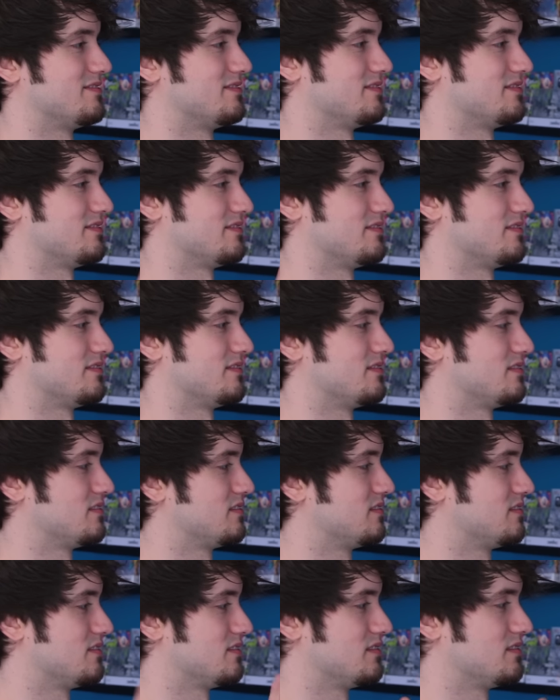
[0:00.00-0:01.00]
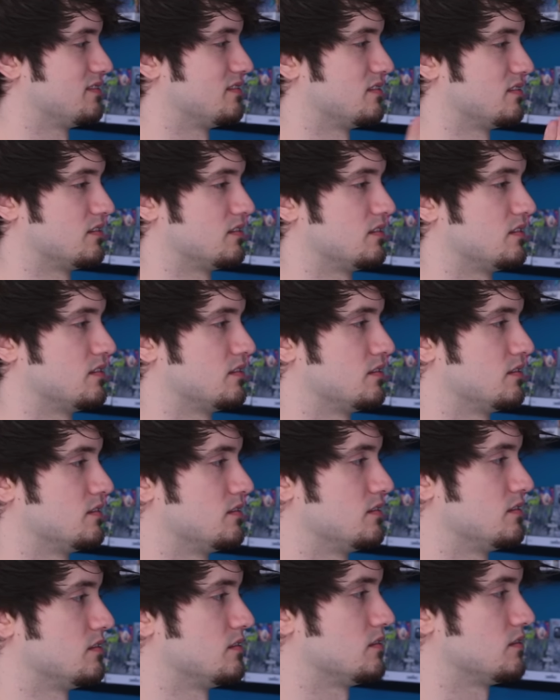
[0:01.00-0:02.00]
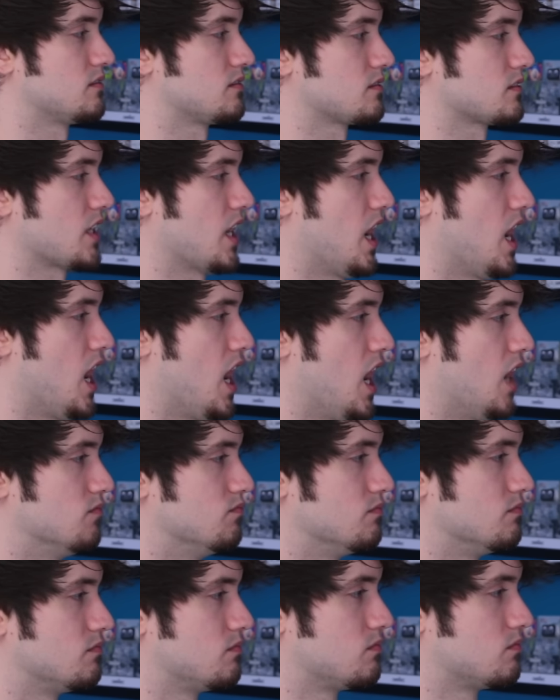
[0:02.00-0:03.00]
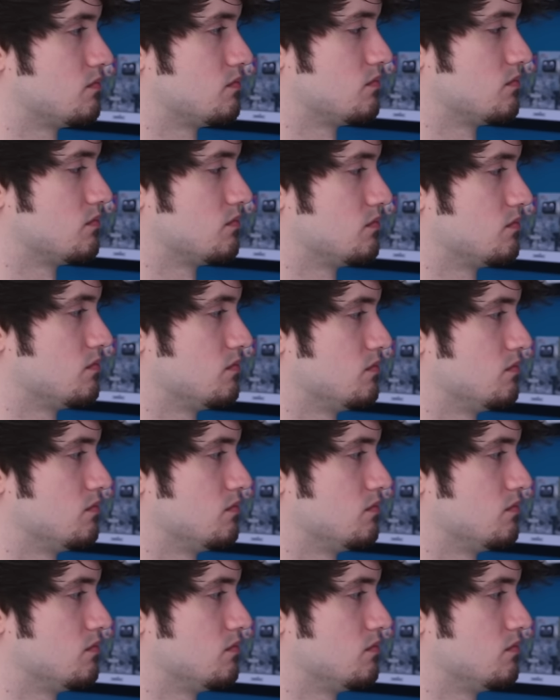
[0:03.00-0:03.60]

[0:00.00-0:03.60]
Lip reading: [no speech]